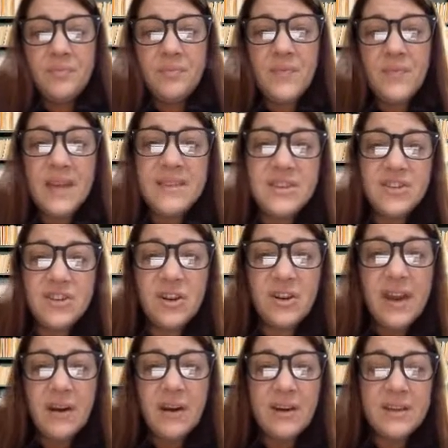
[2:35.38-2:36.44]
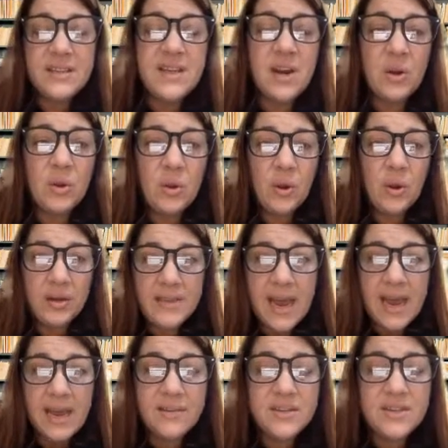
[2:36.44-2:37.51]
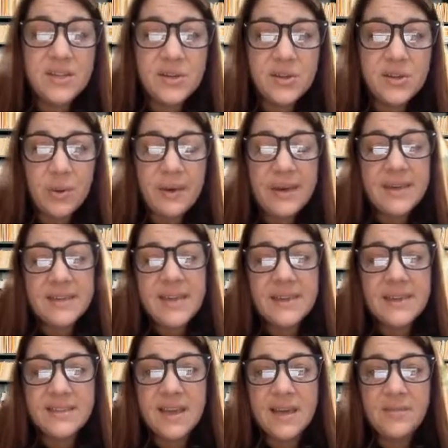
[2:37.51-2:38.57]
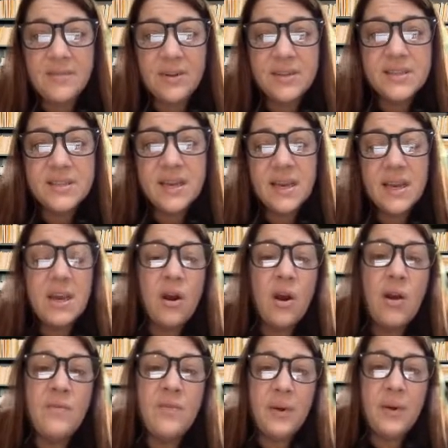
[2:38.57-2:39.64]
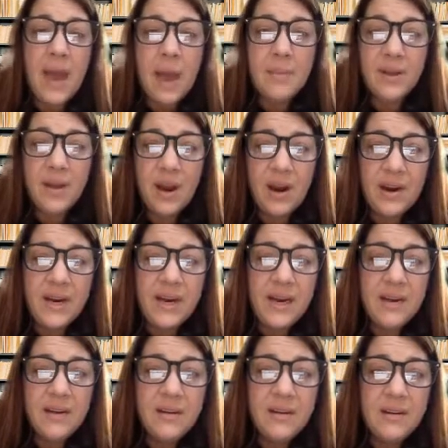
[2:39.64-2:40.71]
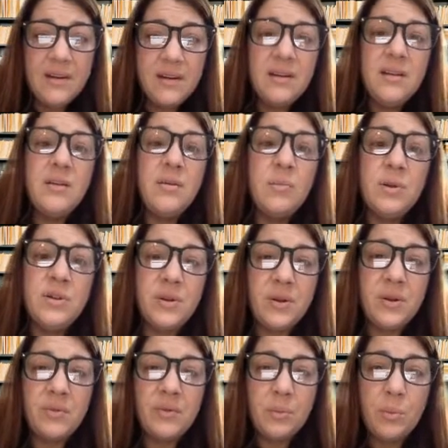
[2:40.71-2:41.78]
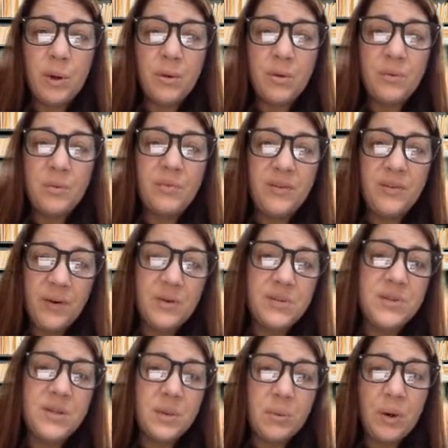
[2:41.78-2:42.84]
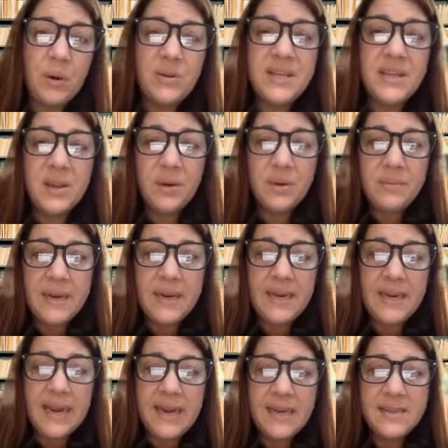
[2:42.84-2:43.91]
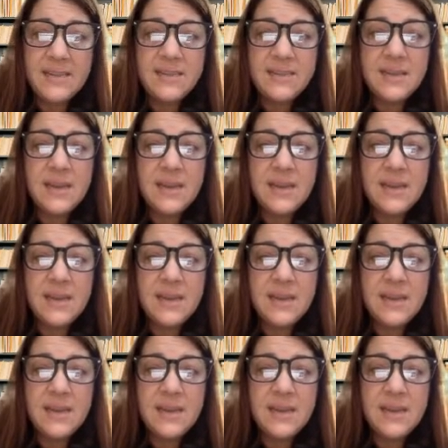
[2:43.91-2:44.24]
Additional areas that are looked at to determining text levels are vocabulary, which are refers to the words and their meanings.